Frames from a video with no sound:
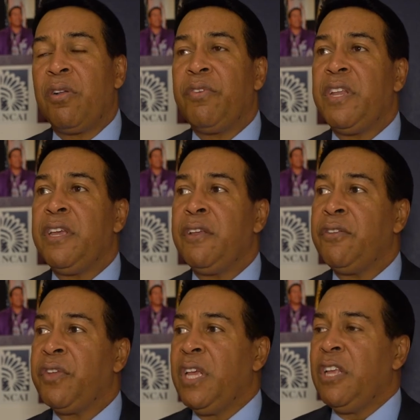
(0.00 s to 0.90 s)
of it
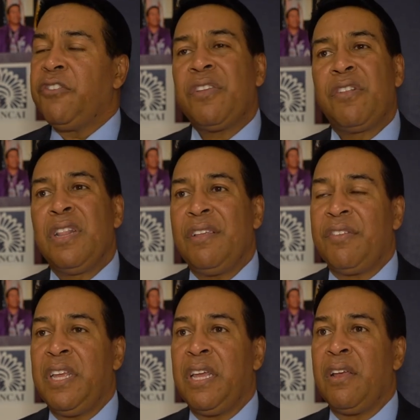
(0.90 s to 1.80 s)
is just
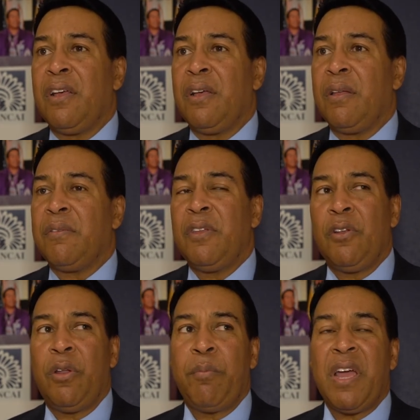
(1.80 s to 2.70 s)
listening. Uh,
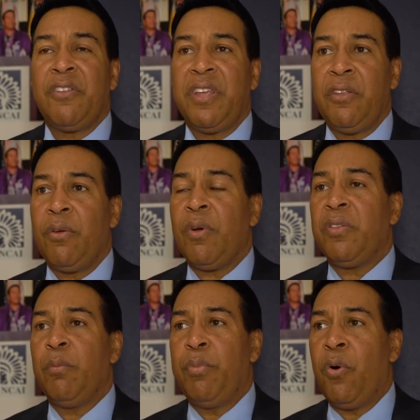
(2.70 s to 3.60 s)
in my tenure
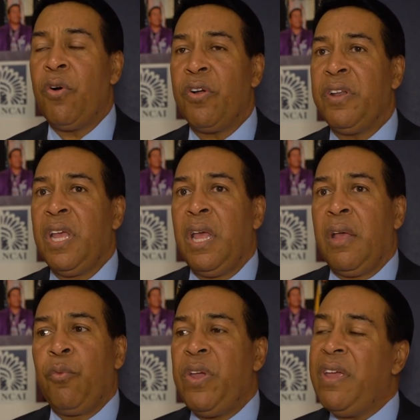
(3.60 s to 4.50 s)
on the board,
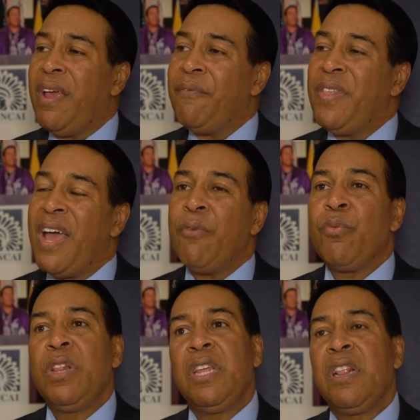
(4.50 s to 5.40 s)
we have
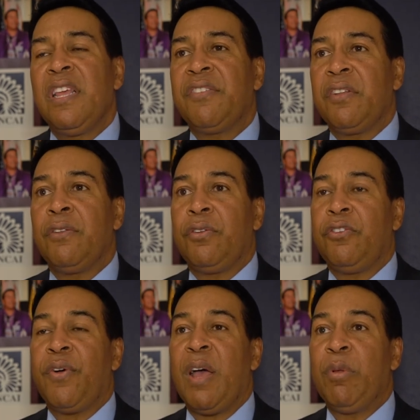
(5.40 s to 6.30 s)
not really listened
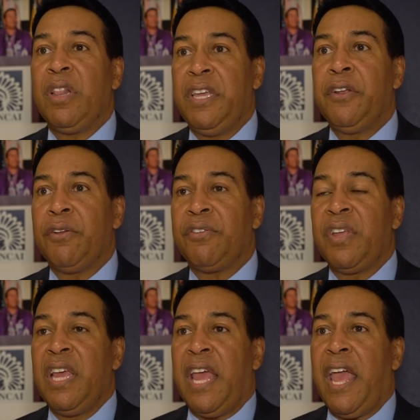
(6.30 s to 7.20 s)
to tribal
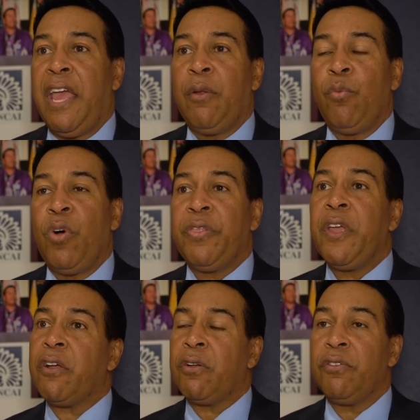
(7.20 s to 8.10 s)
leaders and what
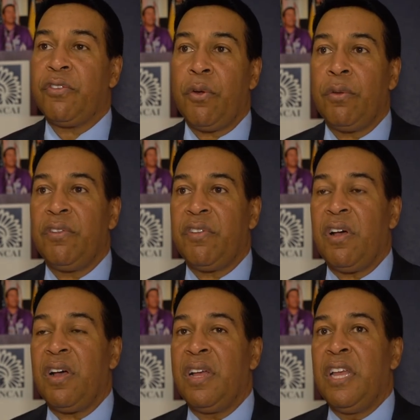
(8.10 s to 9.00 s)
their concerns
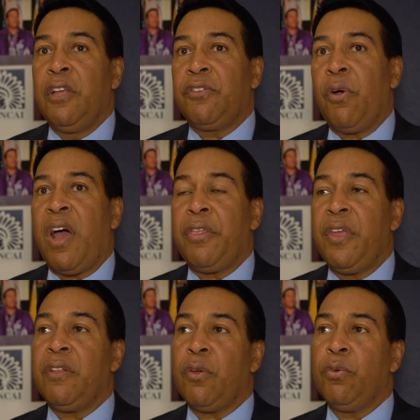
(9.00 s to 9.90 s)
are. So I
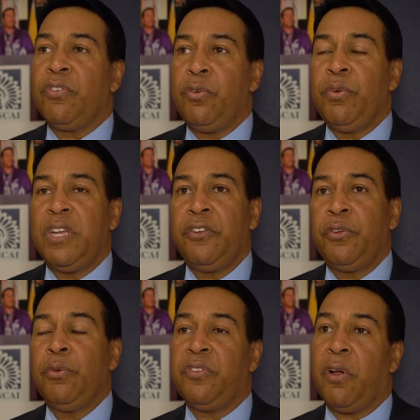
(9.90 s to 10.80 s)
think those two
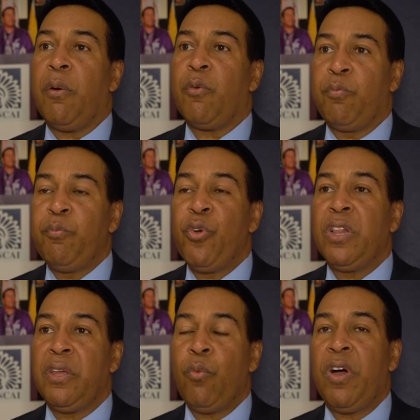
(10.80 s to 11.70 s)
issues are
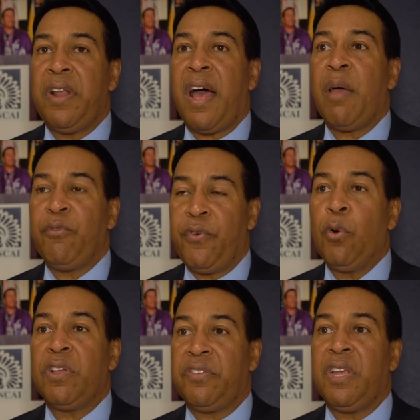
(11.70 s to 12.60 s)
really what I'm
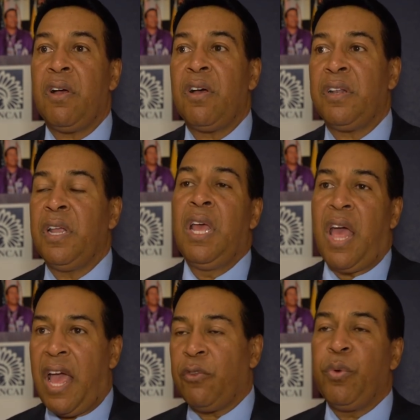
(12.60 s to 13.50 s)
focusing on
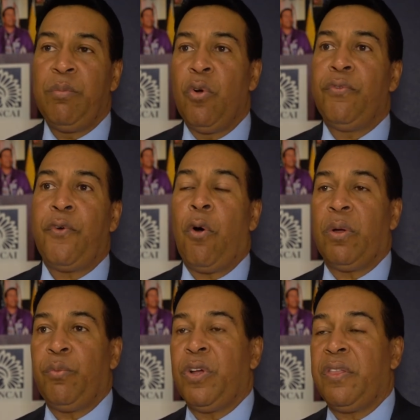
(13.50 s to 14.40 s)
as we move
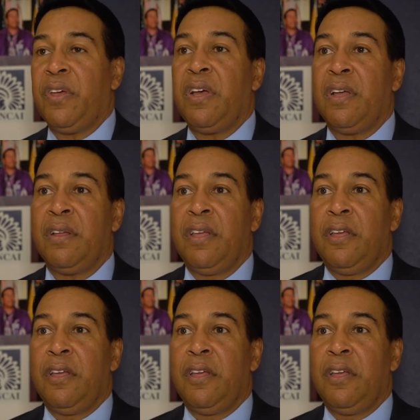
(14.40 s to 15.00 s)
forward with uh,